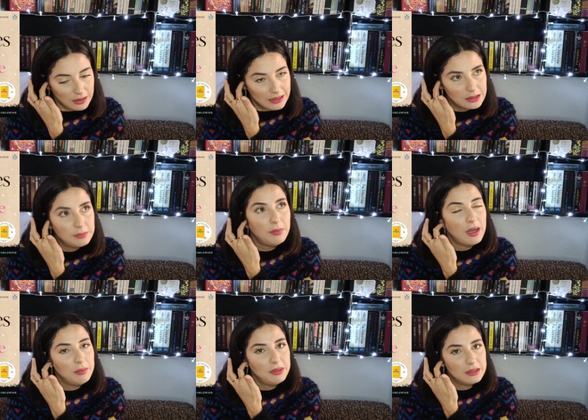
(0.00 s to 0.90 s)
his
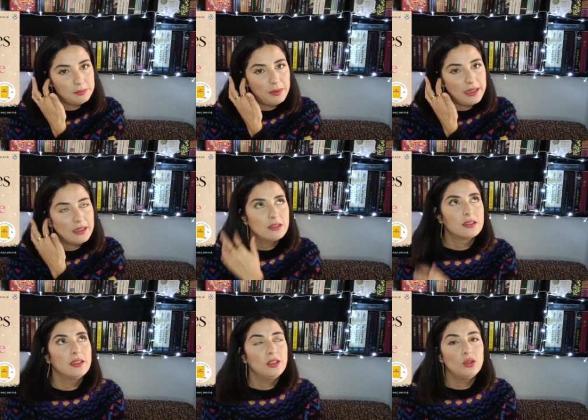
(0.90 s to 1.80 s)
mom, his parents,
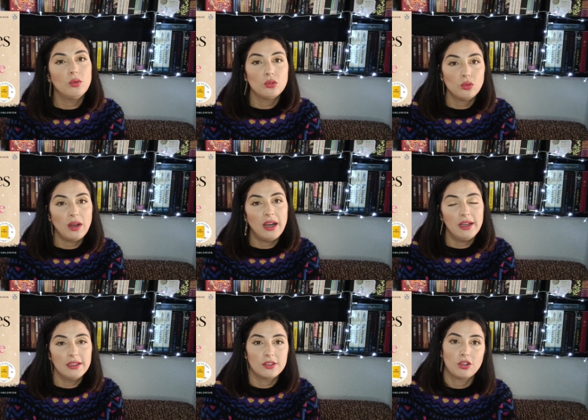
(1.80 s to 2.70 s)
they're going to
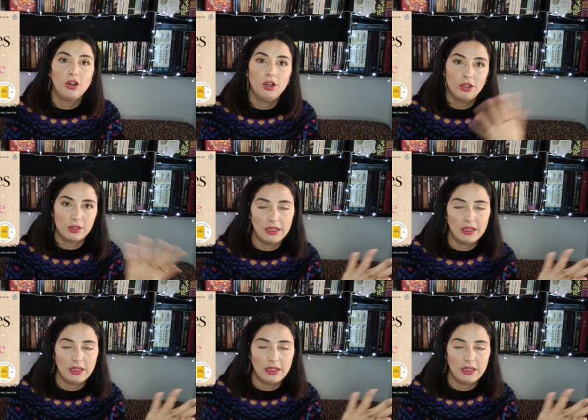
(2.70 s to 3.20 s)
hire her,